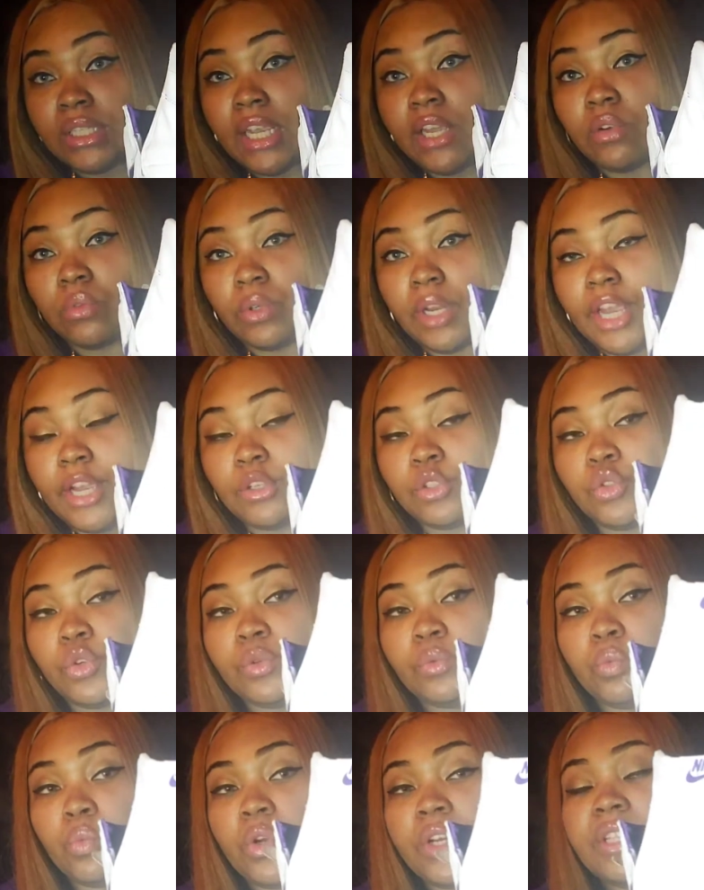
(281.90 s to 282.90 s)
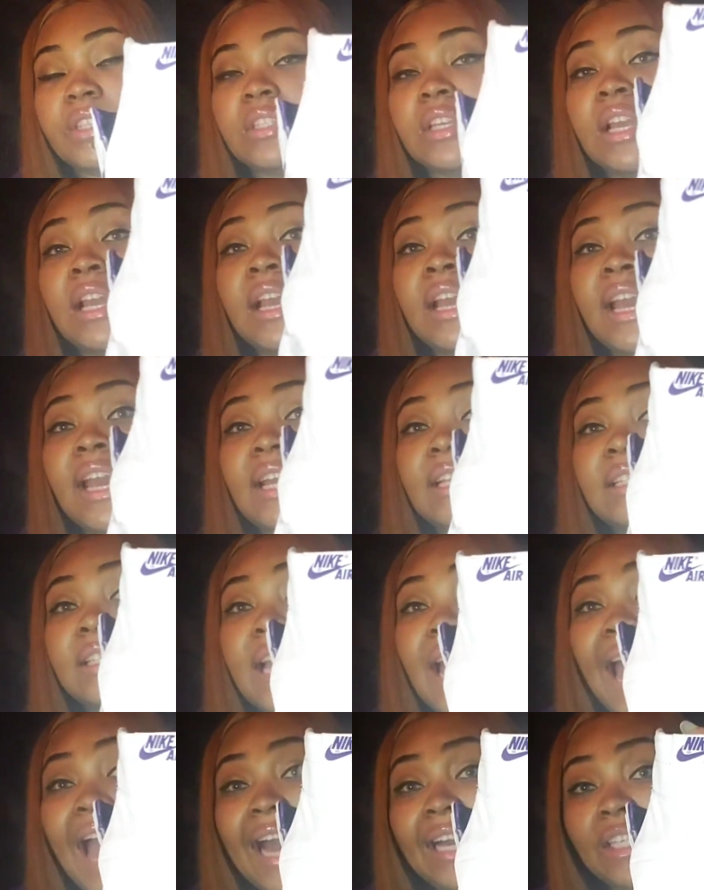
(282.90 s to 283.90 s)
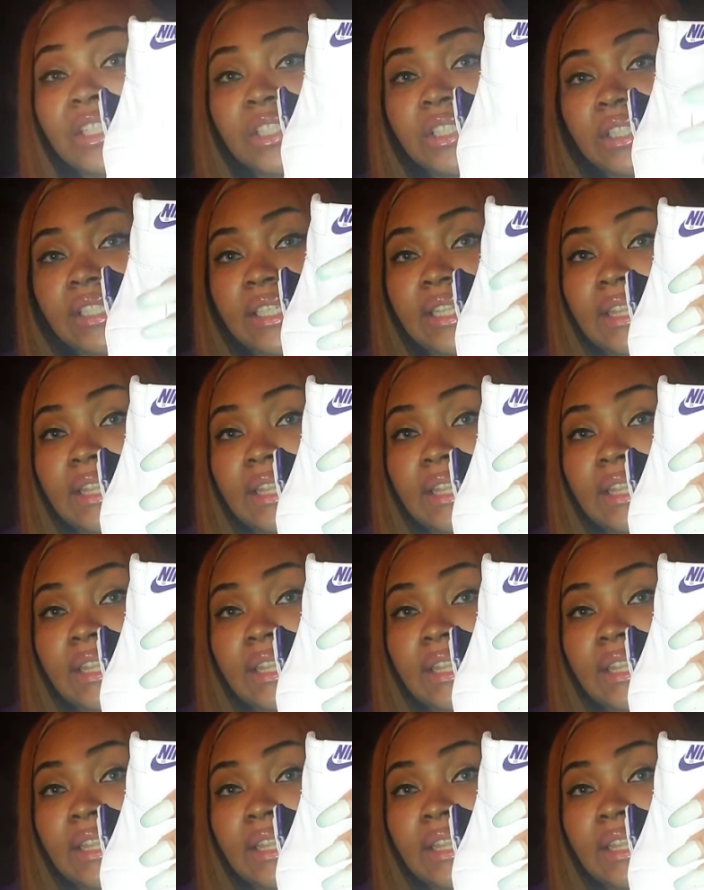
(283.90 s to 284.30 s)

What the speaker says: get on Air Jordan 1s. It's actually